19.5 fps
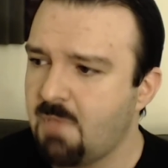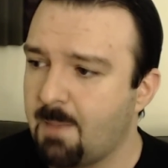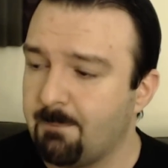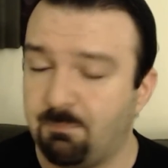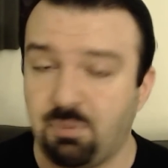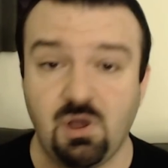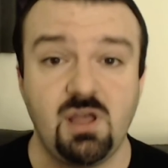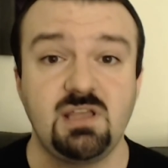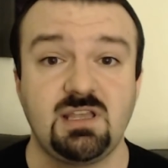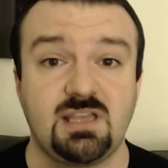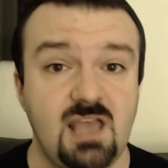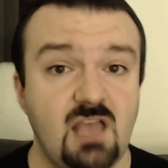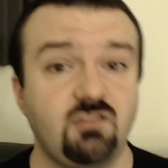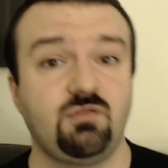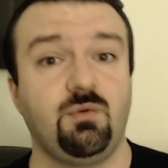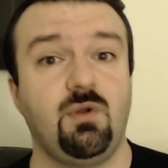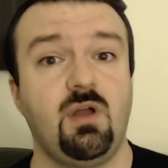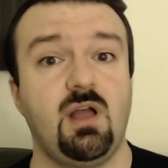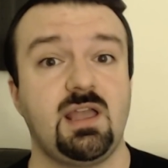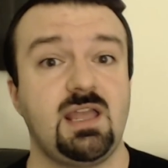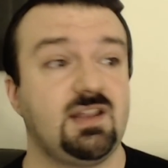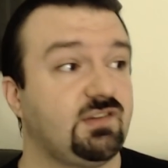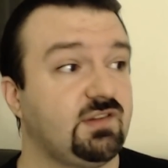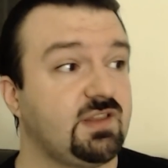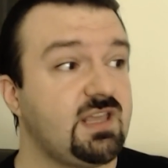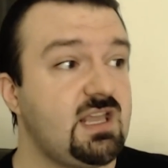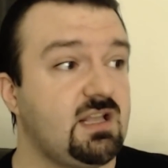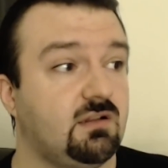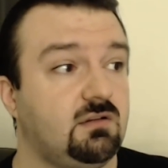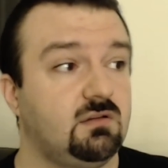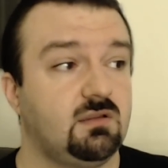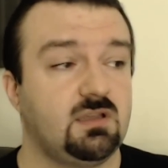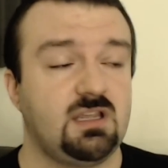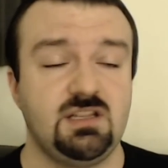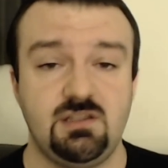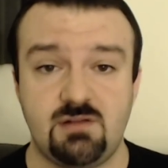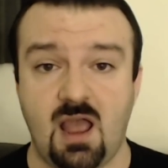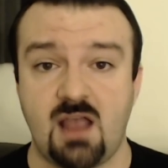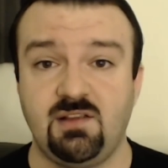But guess what? It's legal.
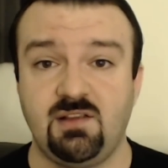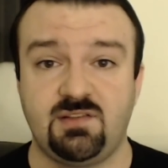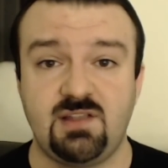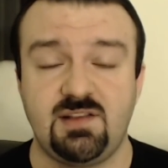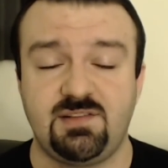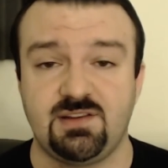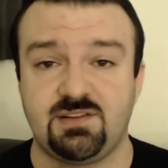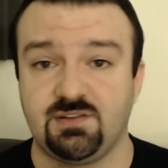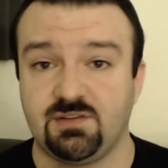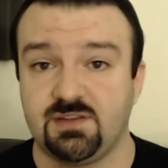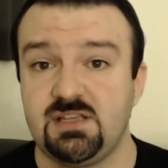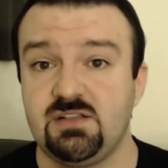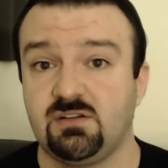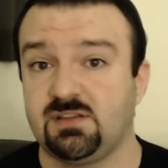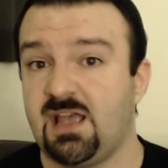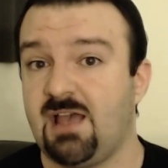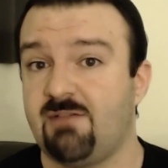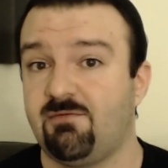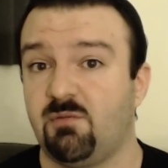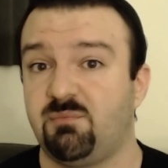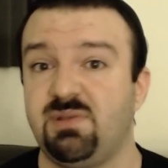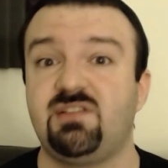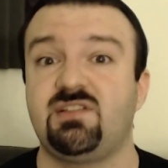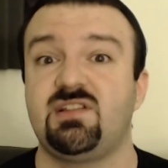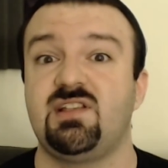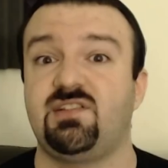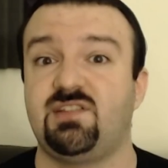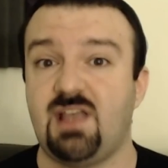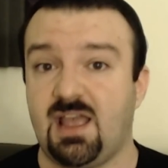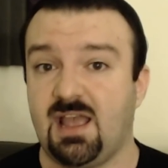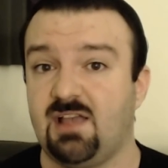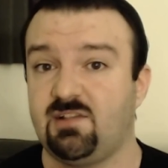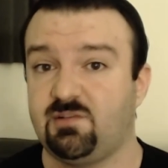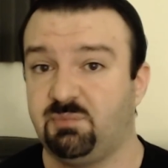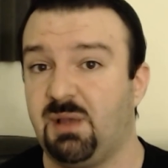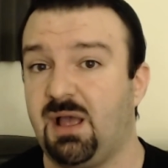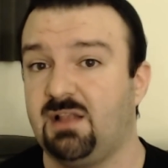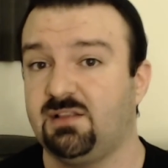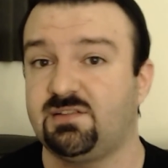In the United States, it's legal to have a business that has
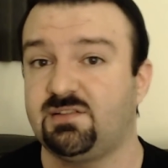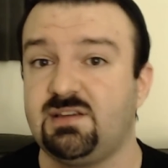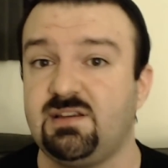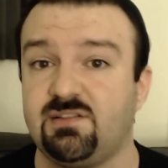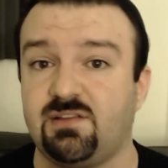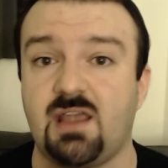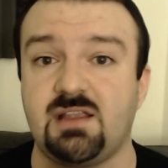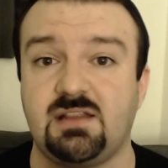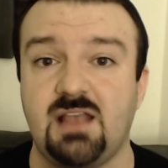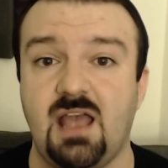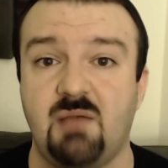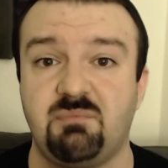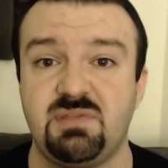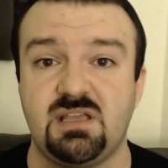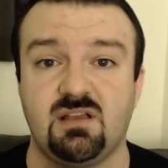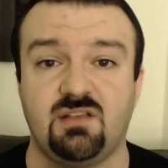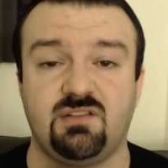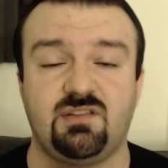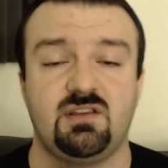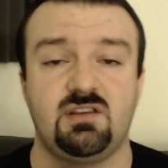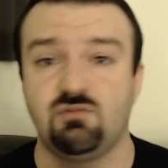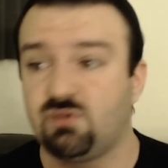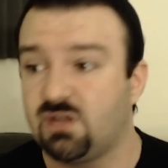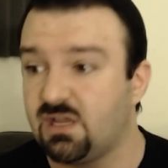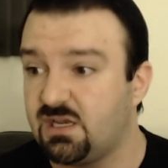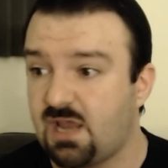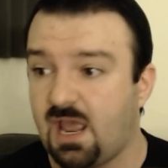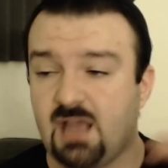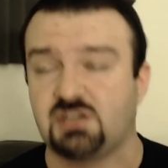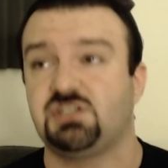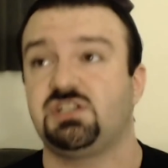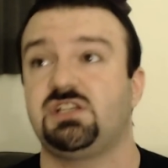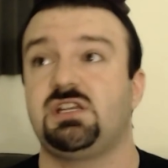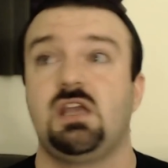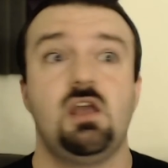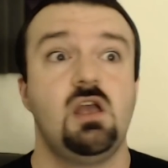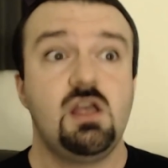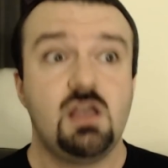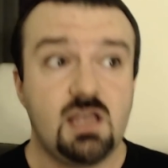policies like that, because you can
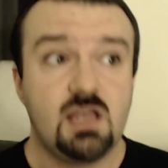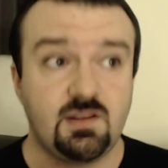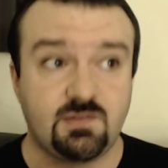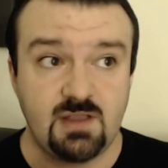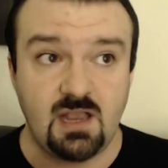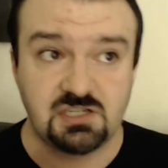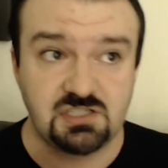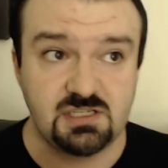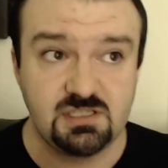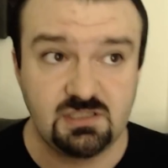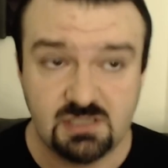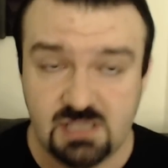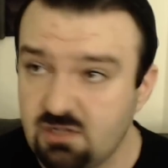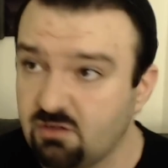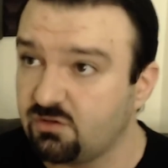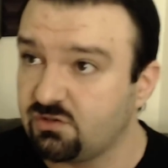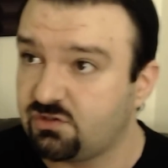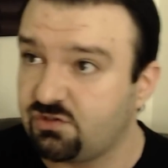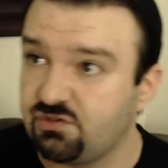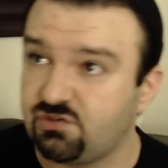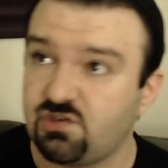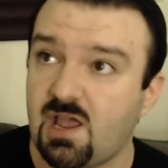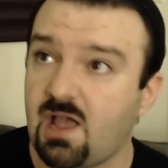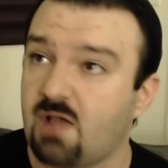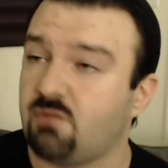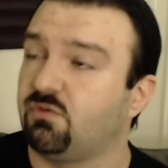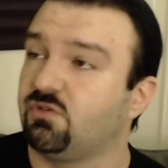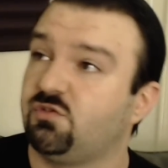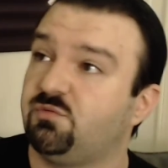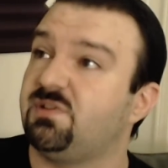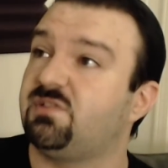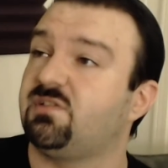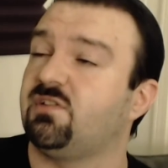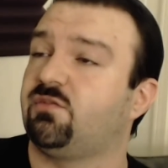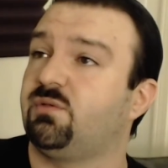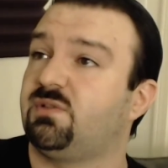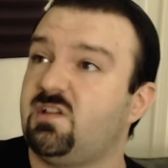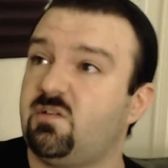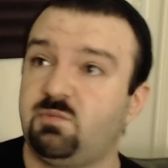actually, it's actually legal to say, I will do
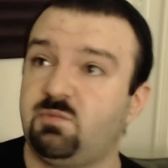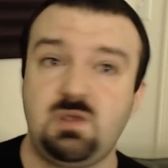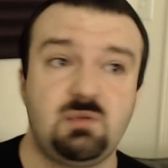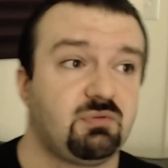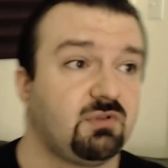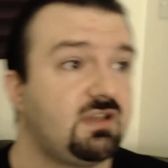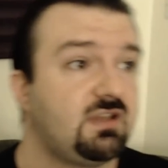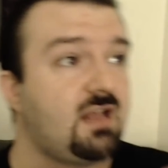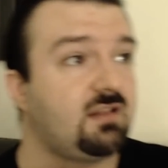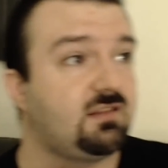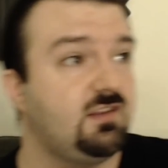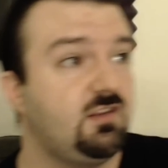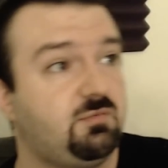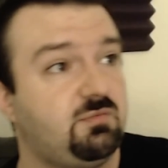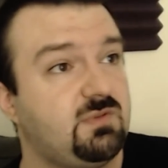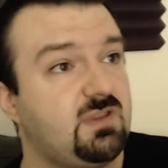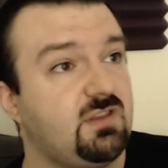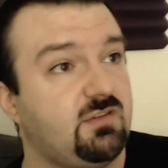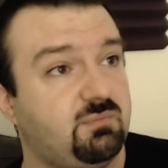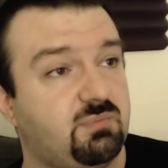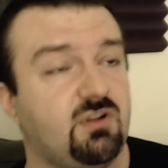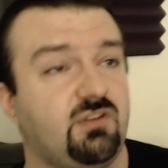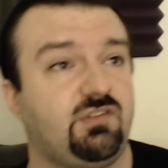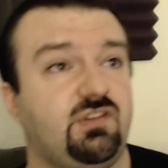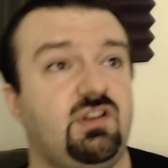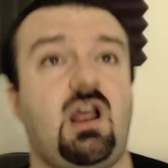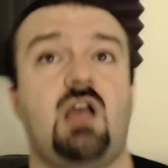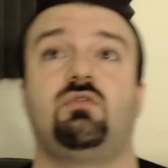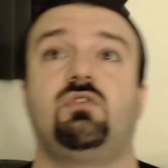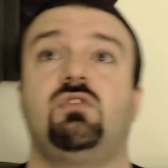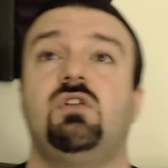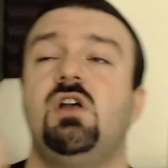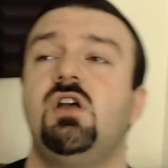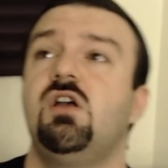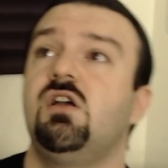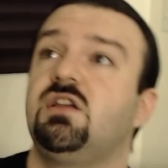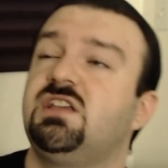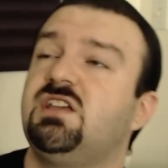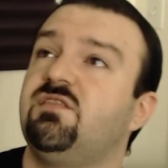business with these people and not this this person. I will
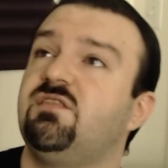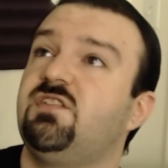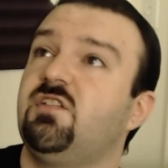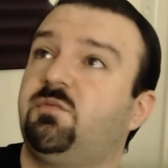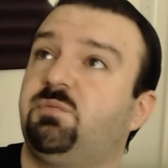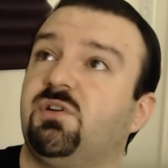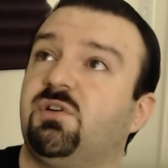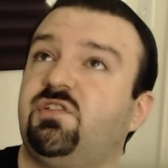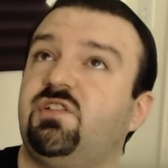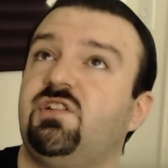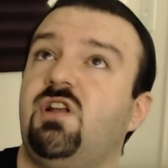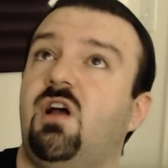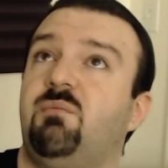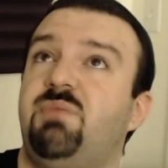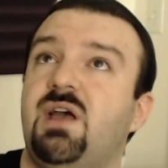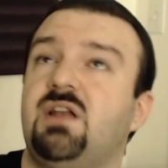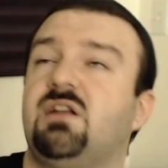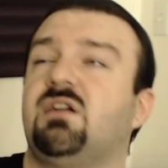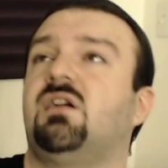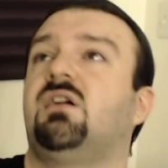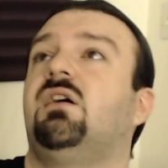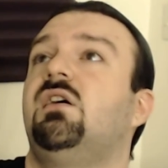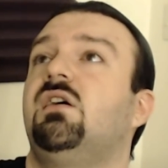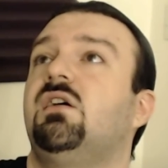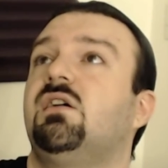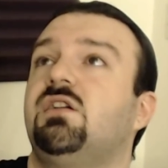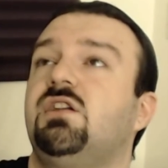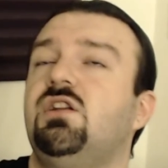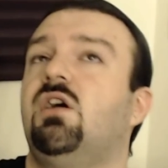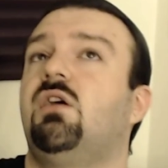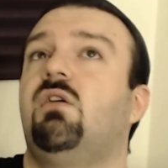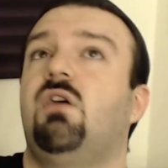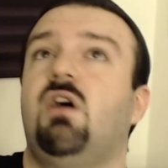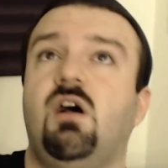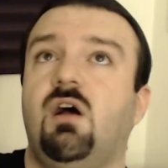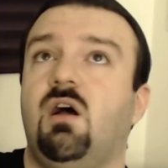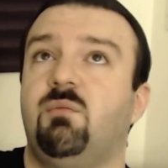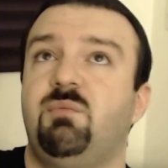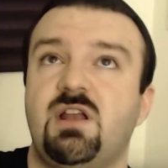give this person a better, you know,
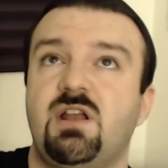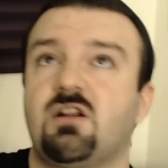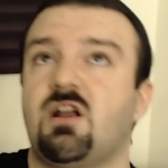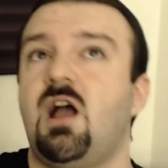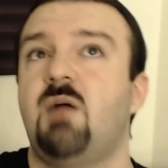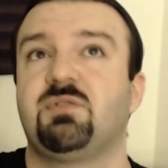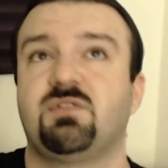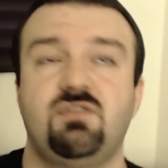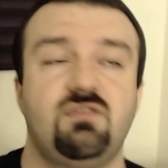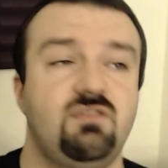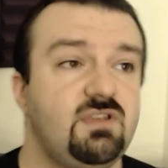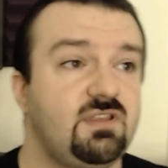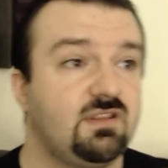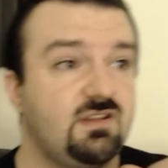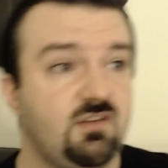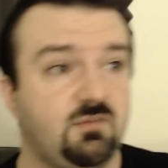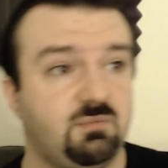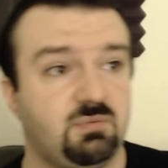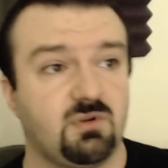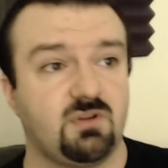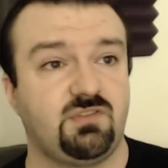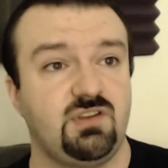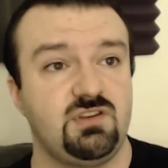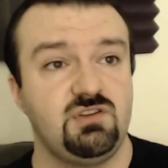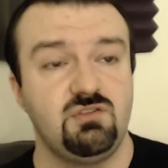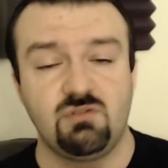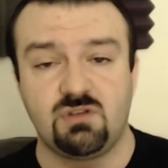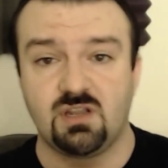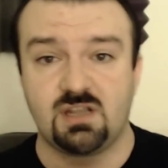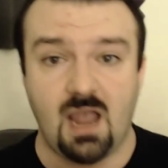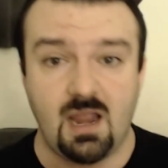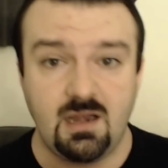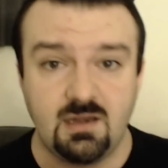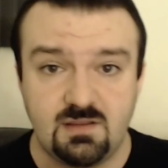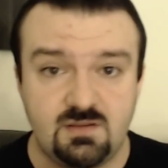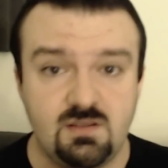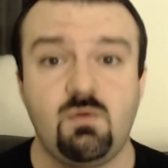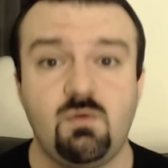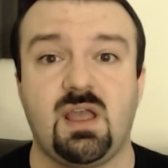a, a better opportunity than this person. You could kind
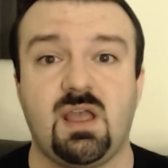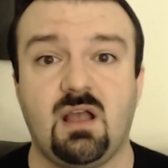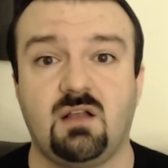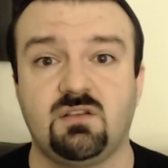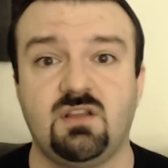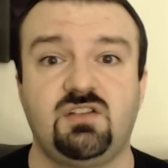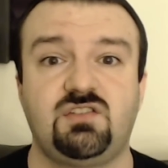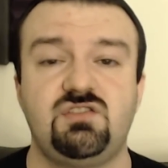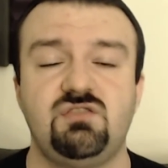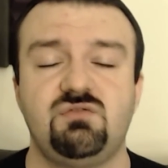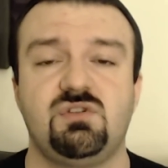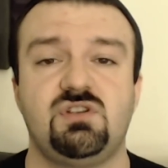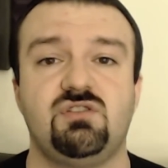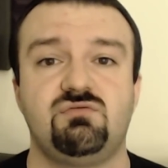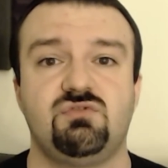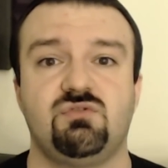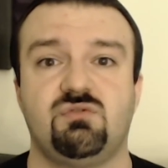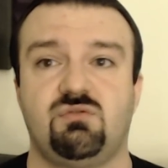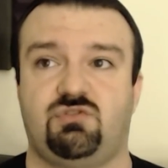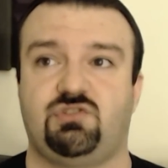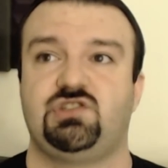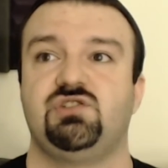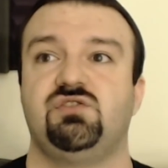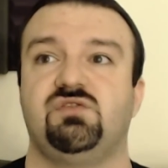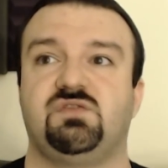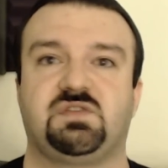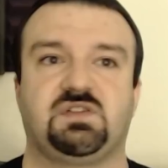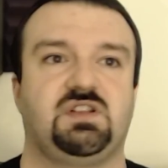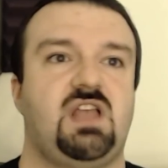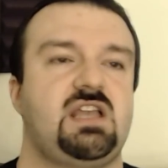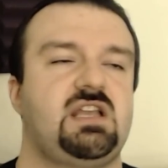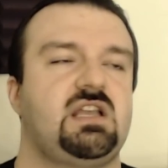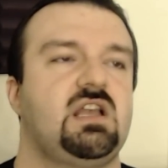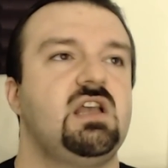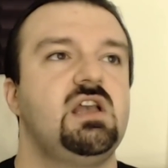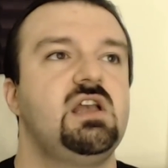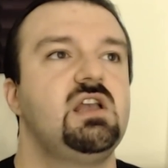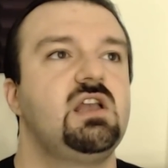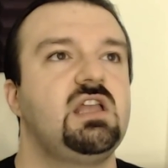of do it, unless you, you, you sue for like
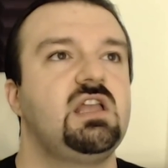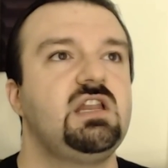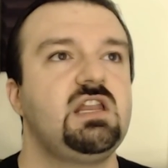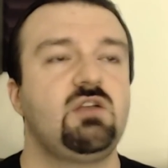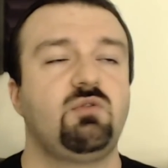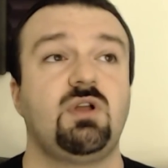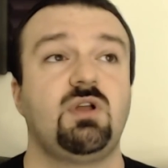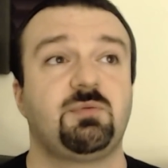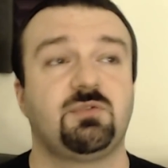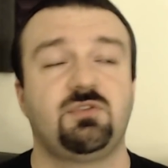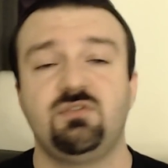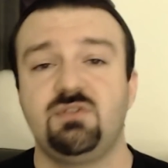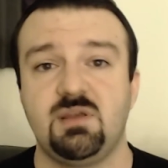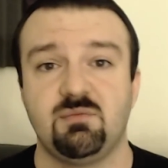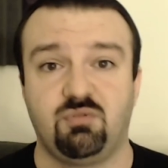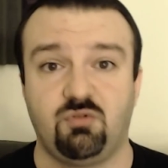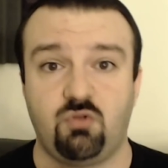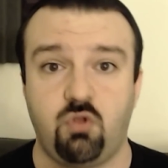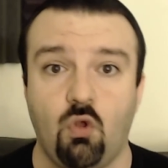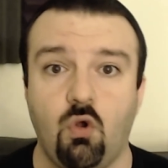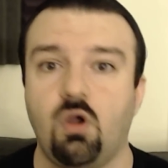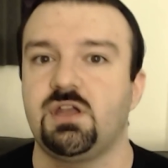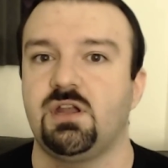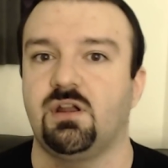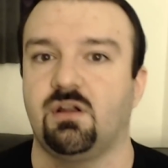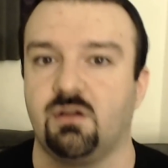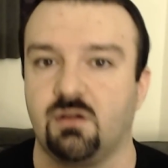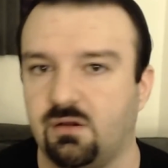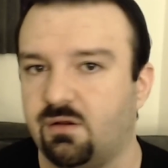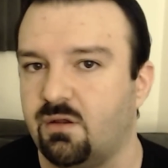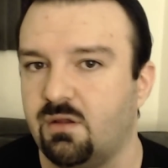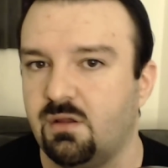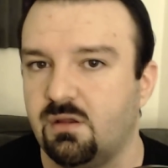an equal opportunity employer.